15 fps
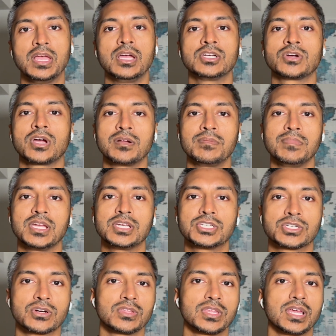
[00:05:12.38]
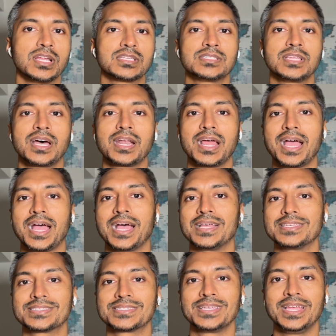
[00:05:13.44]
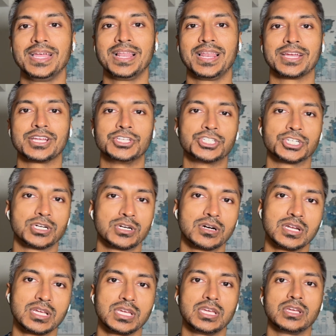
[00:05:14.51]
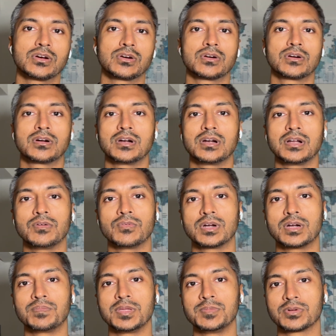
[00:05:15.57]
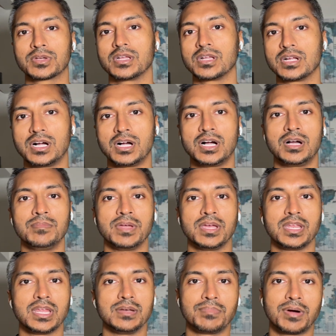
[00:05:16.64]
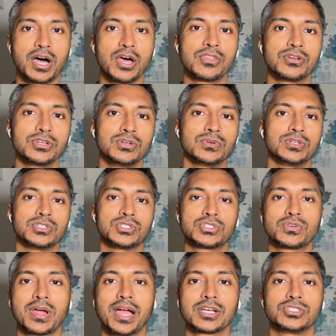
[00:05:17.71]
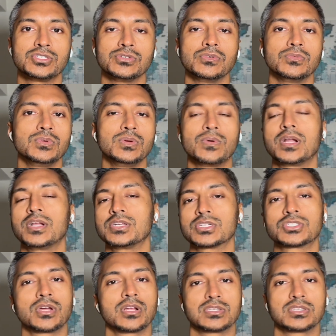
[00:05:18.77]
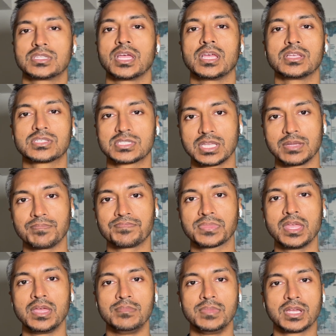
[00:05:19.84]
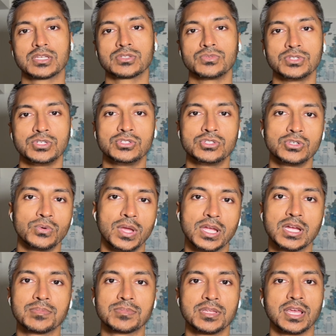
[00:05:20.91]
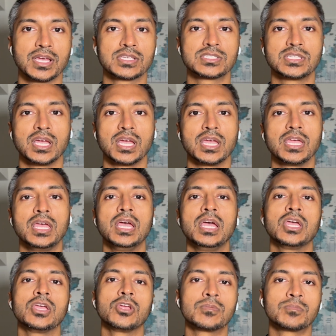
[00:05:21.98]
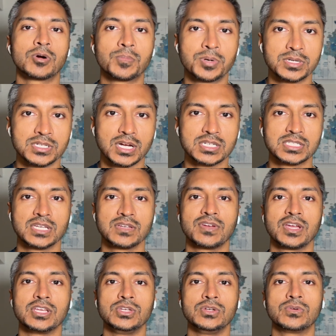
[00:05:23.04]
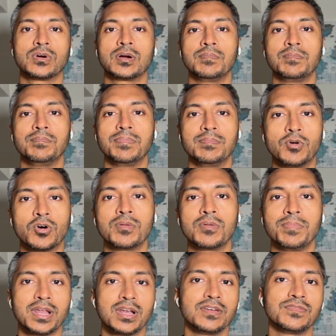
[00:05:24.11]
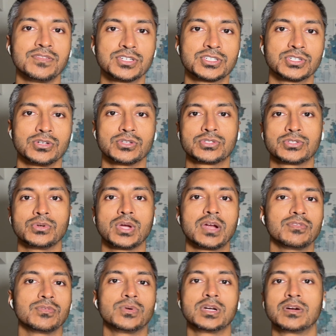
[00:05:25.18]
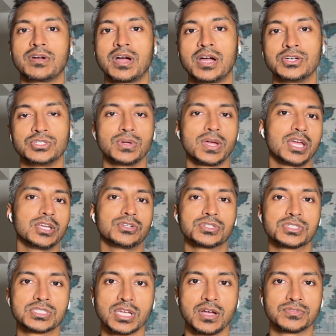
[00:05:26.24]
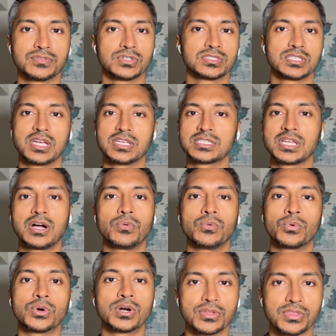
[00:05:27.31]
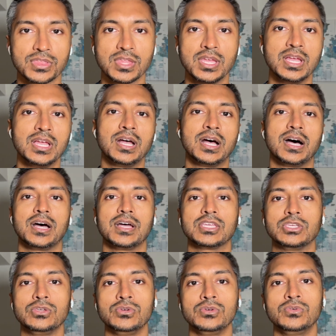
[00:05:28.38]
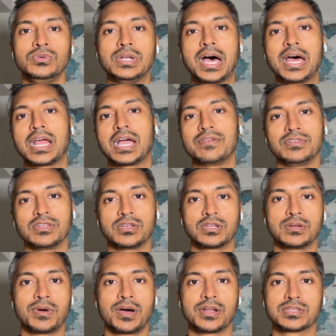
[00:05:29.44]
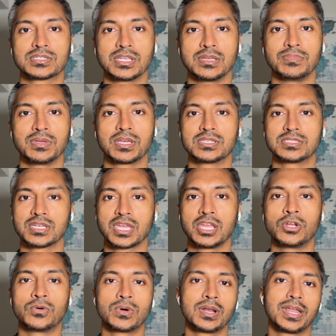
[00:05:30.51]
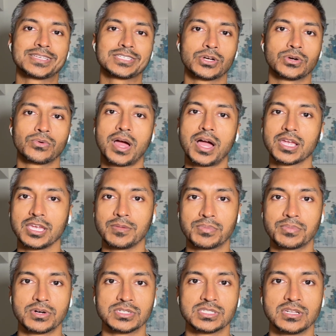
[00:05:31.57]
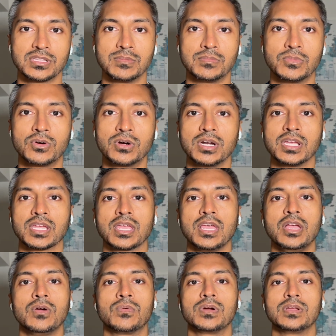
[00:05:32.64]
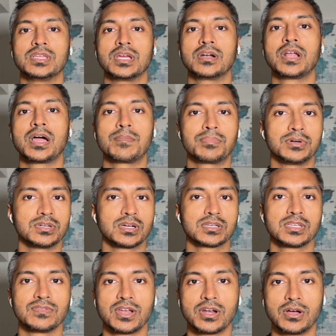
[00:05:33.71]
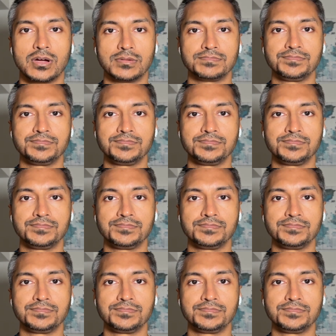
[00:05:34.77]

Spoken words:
try to make sure that it's not as like dirty or where people can come and bother you and distract you. We wanna just try to stay asleep. Because when you do wake up the next day, you're more productive and you are more beneficial to everyone around you and yourself. So it's not worth you not having good amount of sleep, because again, no one likes a groggy person in the morning where they're not productive at all.